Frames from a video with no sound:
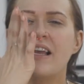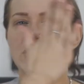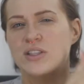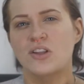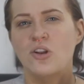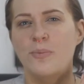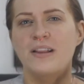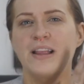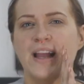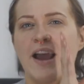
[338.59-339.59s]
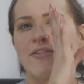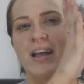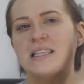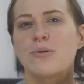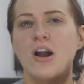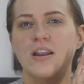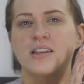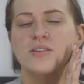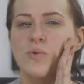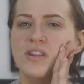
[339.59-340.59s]
it looks a little bit like I have less
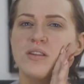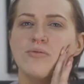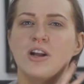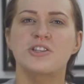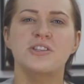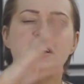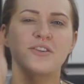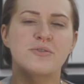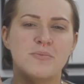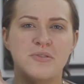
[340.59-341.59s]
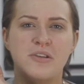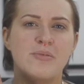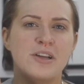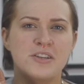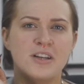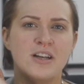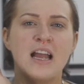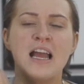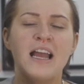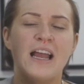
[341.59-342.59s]
product with the brush than I do with the beauty blender